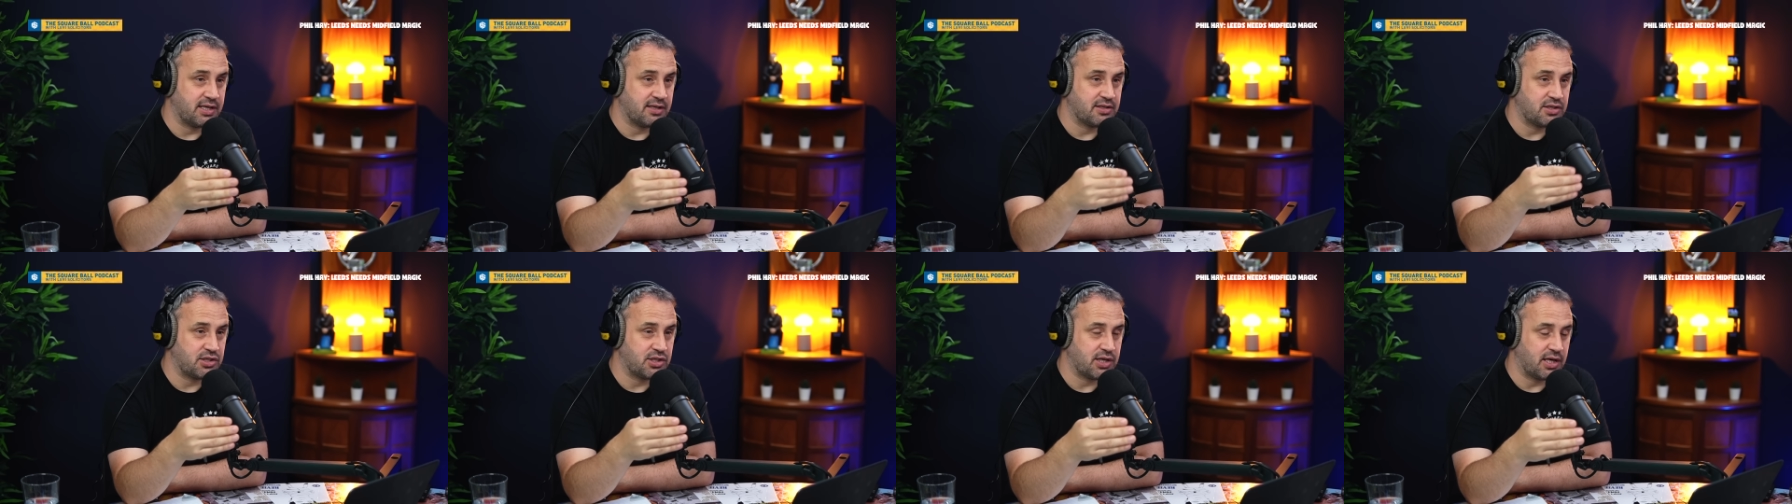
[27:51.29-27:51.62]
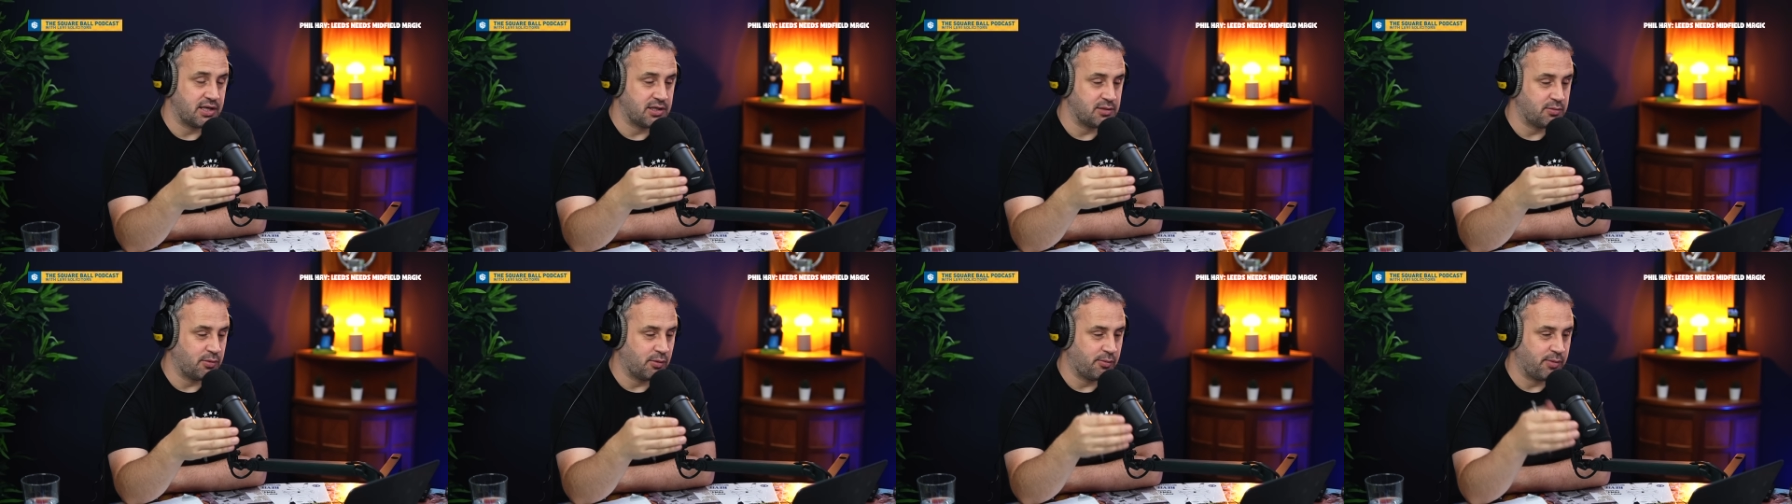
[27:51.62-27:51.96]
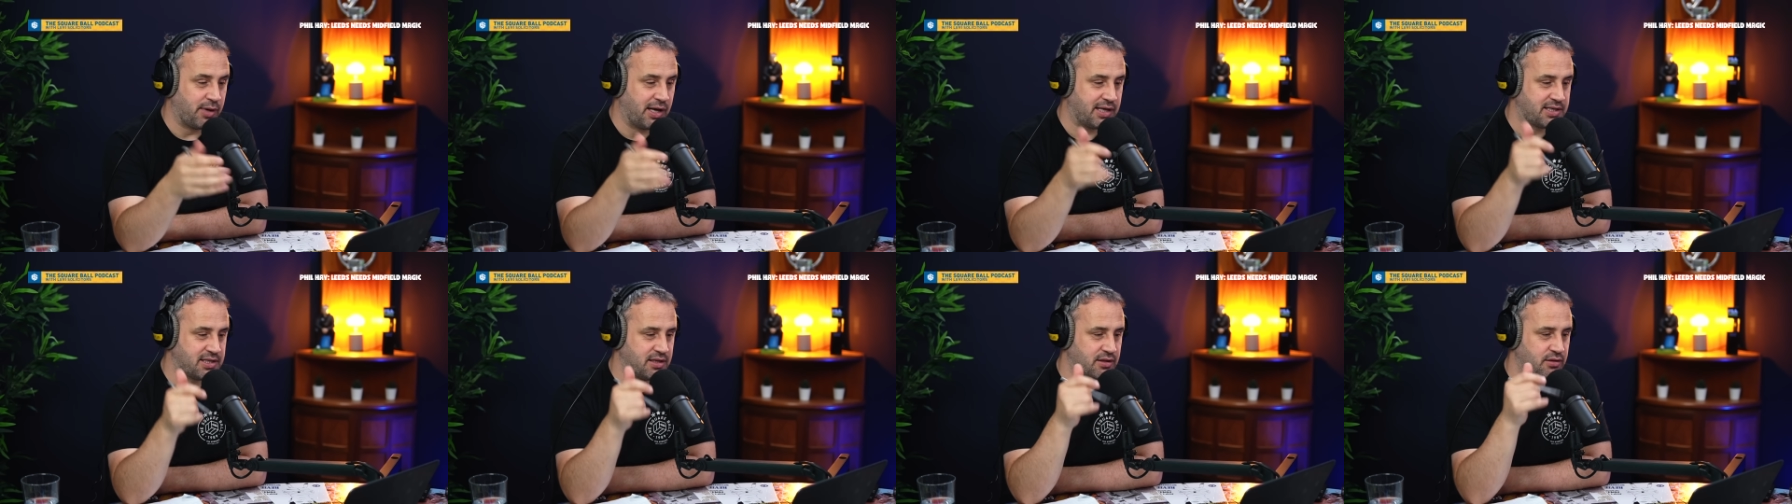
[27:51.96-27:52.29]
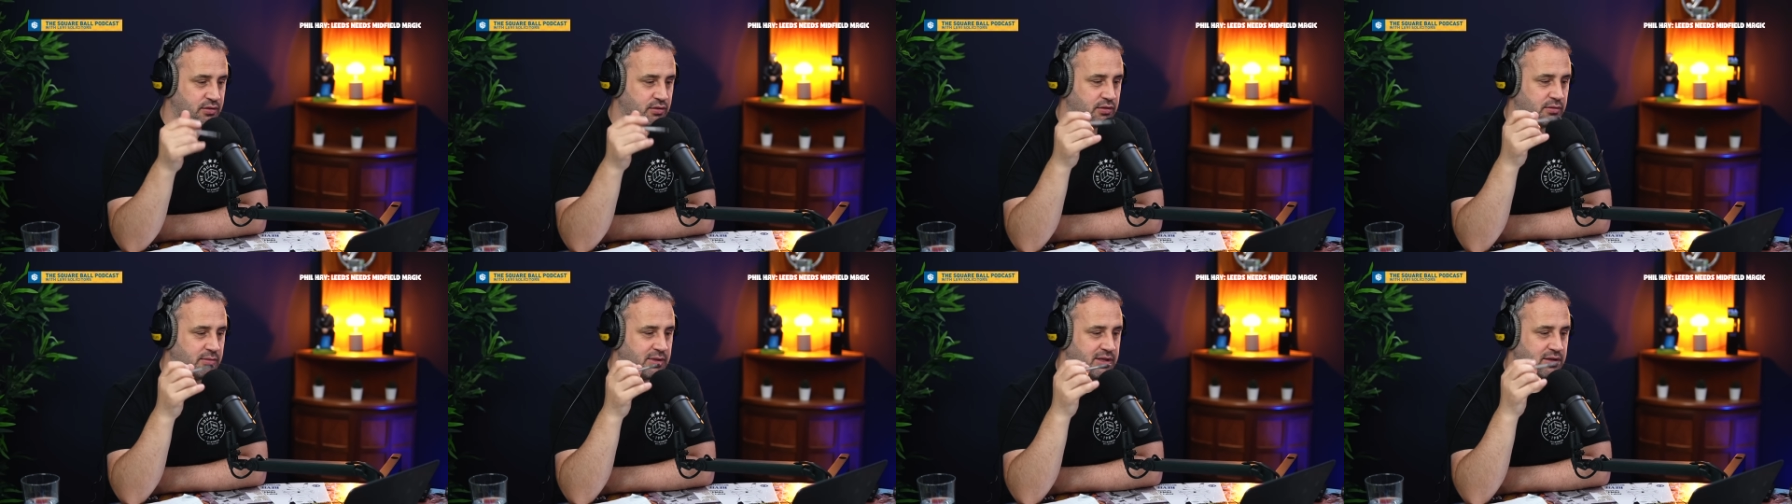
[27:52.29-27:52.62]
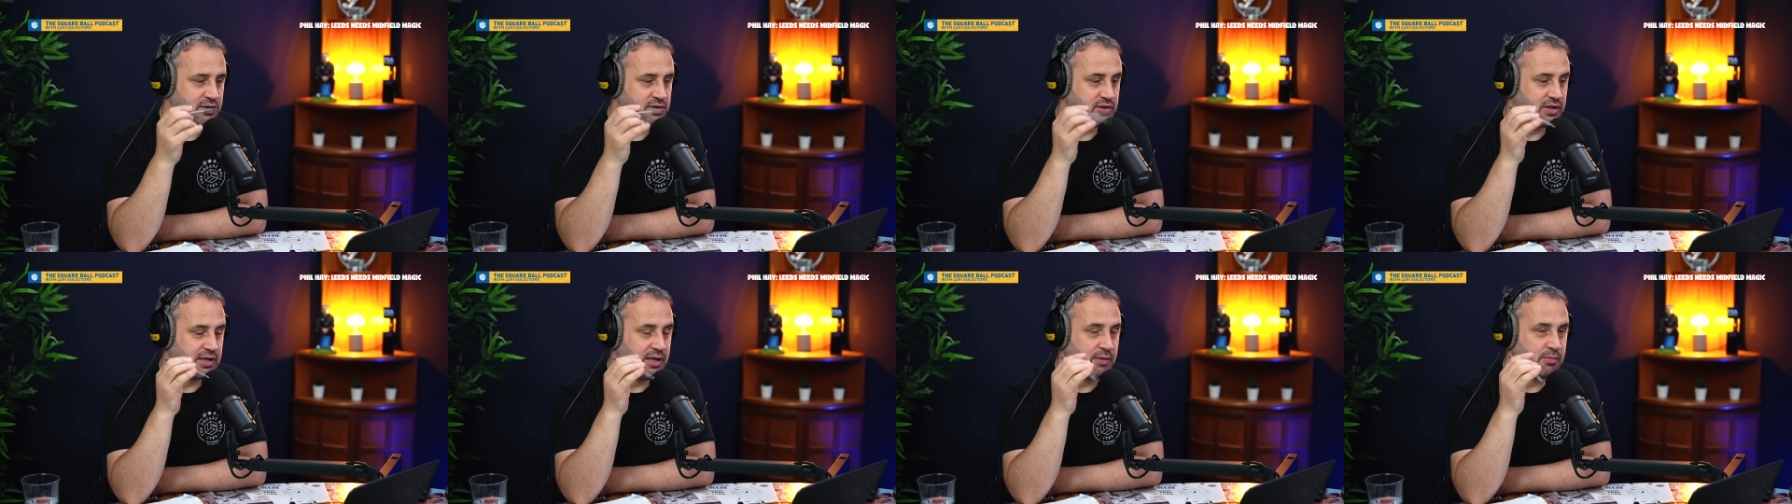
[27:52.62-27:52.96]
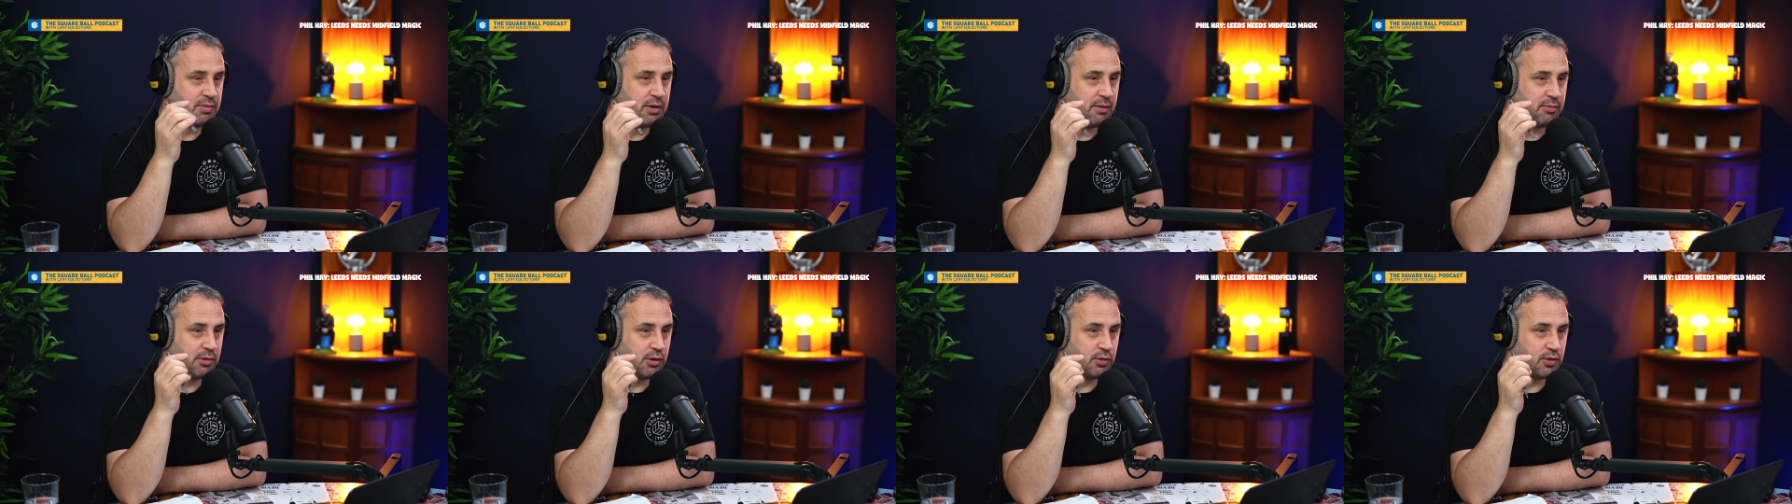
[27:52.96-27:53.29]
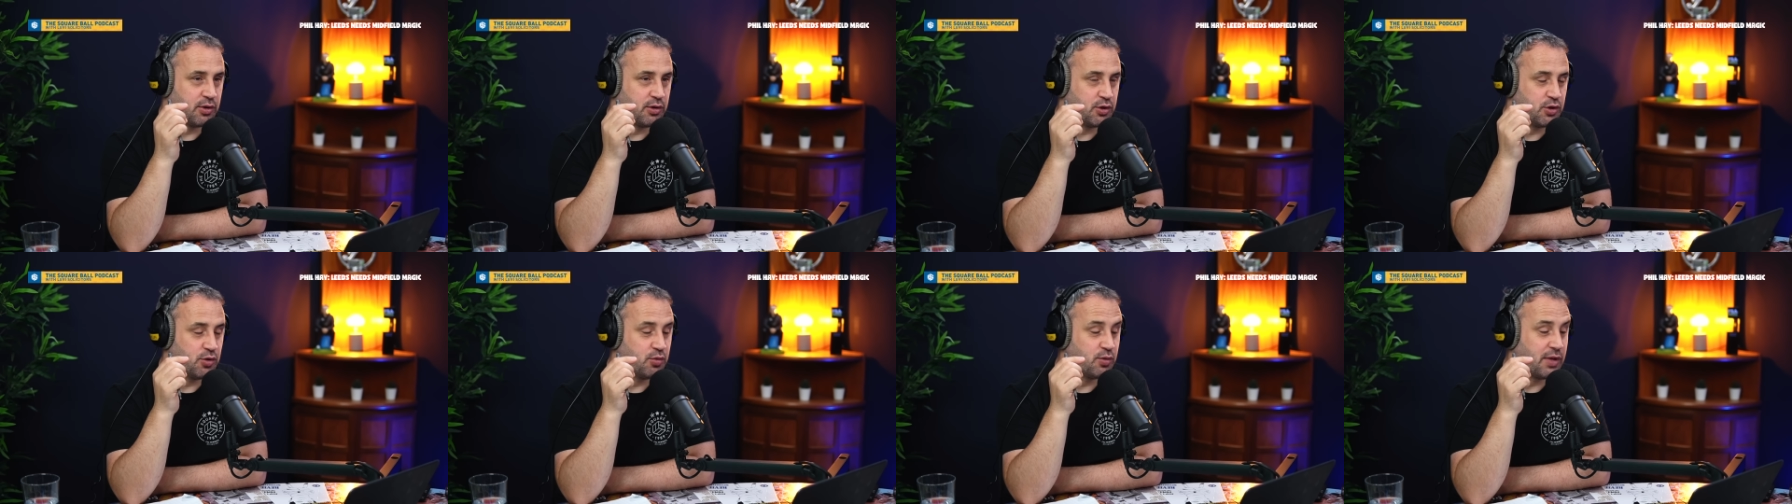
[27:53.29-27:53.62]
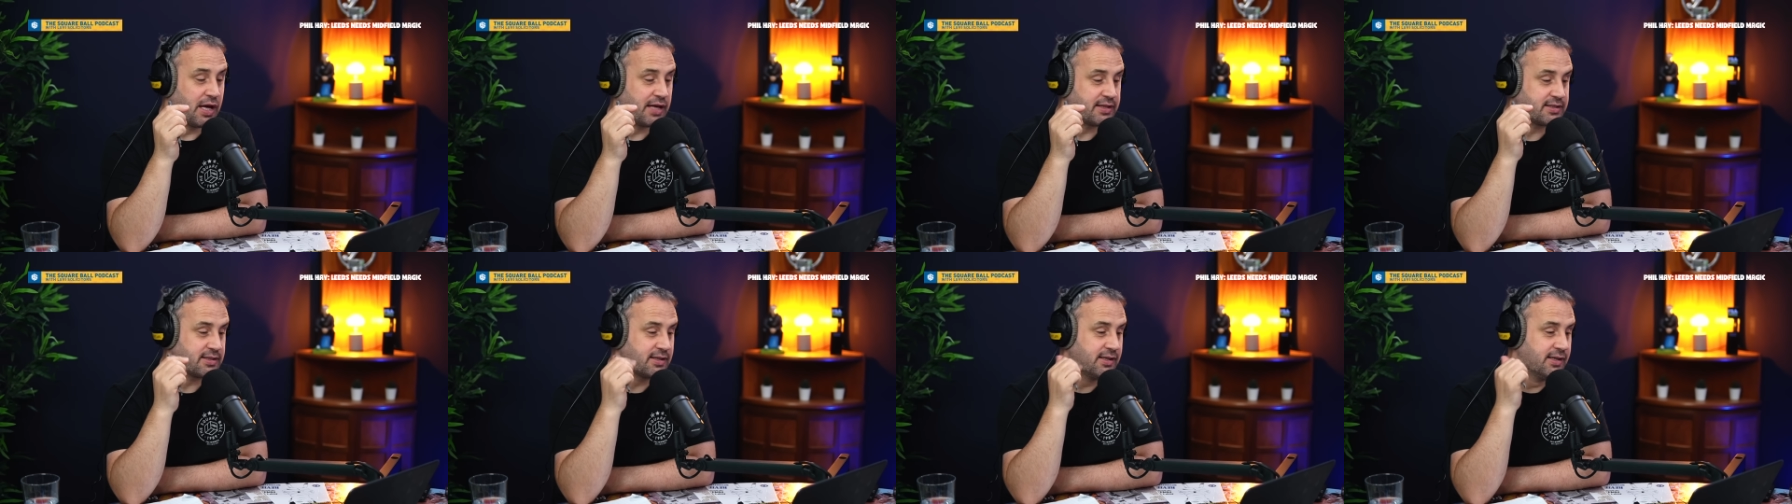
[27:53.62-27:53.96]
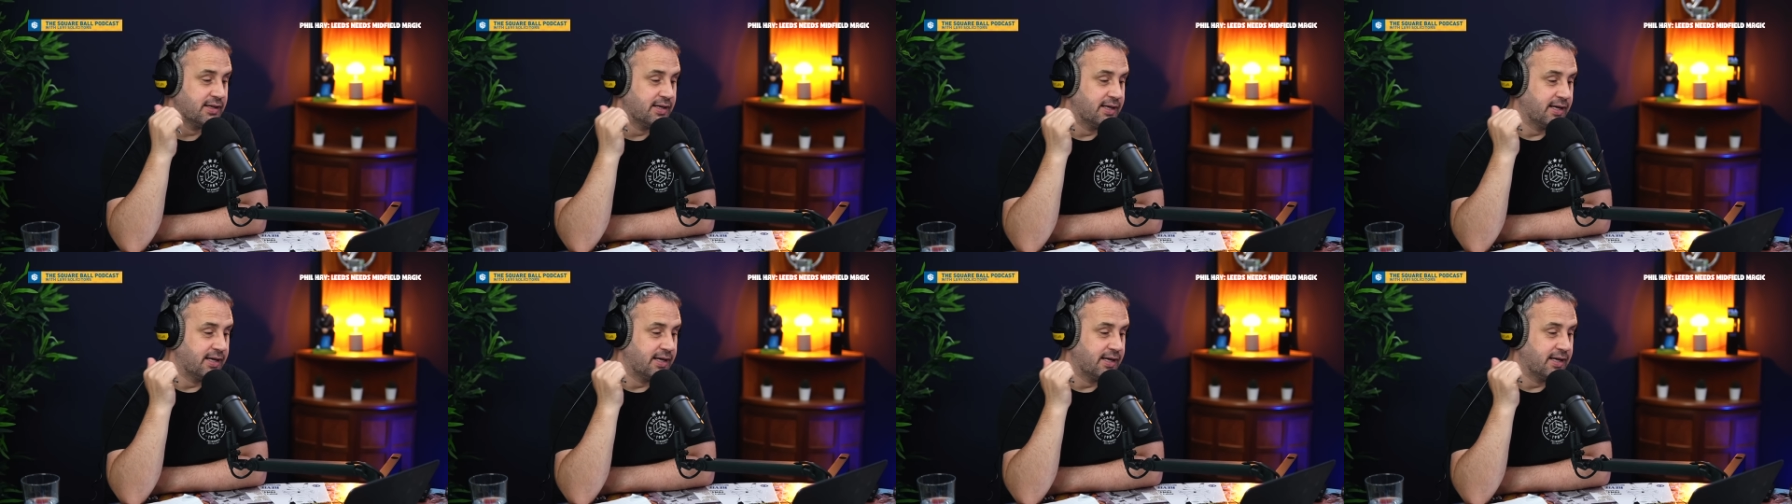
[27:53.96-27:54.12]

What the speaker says: Interchangeable passing through the middle. So you need people who can do that.